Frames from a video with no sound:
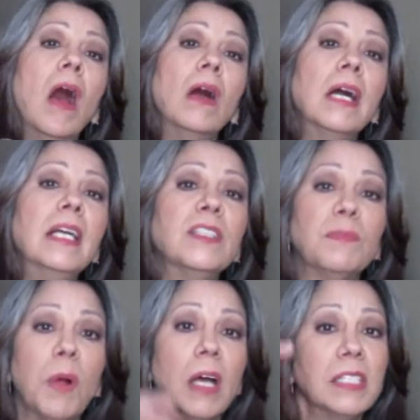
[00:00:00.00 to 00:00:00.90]
all kinds
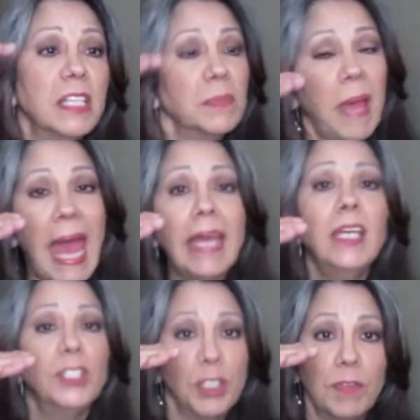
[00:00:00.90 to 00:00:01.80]
of processed
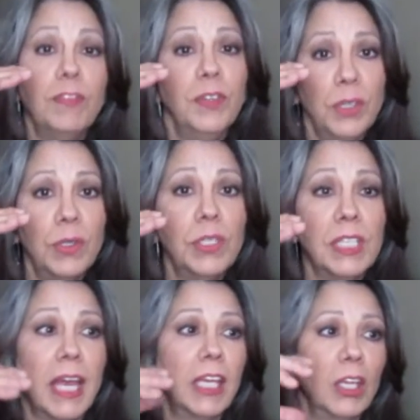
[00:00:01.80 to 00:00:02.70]
packaged
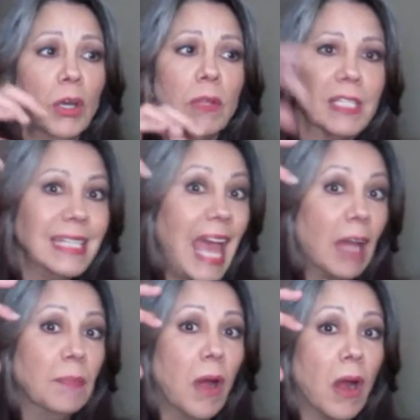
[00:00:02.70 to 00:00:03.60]
foods like, the
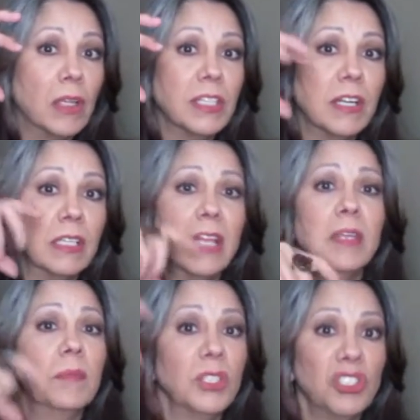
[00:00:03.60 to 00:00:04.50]
snack bars that are
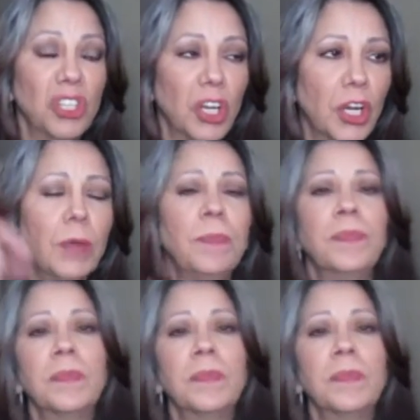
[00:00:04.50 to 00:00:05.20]
nothing but sugar,